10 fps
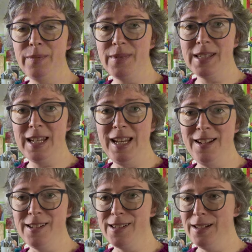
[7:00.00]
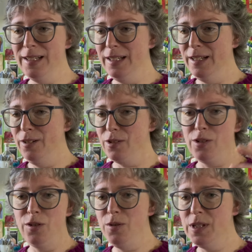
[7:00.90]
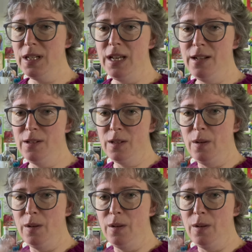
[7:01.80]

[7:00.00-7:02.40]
skeins. Just 2 skeins